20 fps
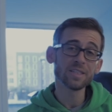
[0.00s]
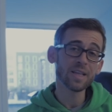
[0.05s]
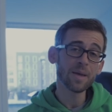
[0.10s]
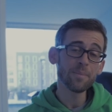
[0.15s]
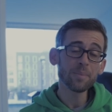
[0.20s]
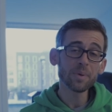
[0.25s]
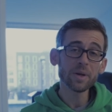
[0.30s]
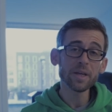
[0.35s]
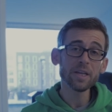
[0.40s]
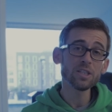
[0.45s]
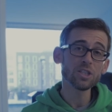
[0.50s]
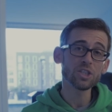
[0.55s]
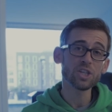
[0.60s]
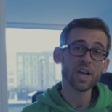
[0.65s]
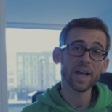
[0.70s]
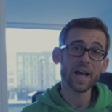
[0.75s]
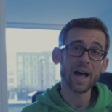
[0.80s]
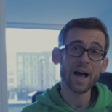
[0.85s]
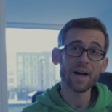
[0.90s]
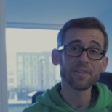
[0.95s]
then please
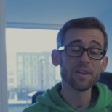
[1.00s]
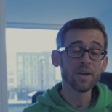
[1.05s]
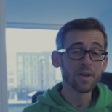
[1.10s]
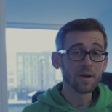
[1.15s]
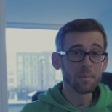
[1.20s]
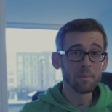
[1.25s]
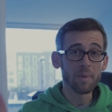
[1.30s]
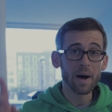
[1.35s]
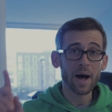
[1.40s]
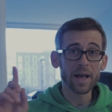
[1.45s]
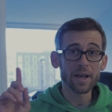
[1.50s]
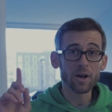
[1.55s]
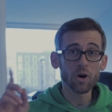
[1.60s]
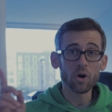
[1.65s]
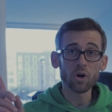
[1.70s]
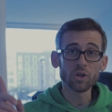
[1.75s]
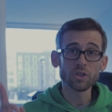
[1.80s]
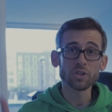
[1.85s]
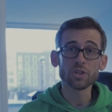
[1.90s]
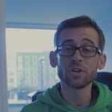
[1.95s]
check out my
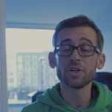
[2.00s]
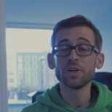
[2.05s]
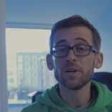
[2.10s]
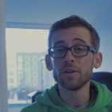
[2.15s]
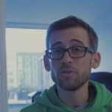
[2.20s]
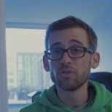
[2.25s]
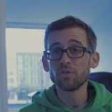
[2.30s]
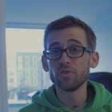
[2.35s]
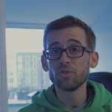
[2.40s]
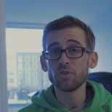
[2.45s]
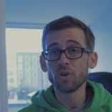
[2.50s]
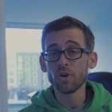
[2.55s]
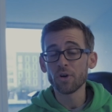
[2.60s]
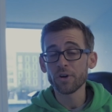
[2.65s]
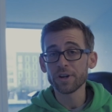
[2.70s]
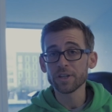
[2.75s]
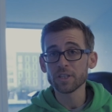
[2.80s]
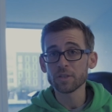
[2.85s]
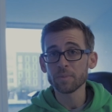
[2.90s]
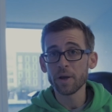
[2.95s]
other
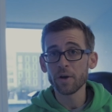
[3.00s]
tutorials,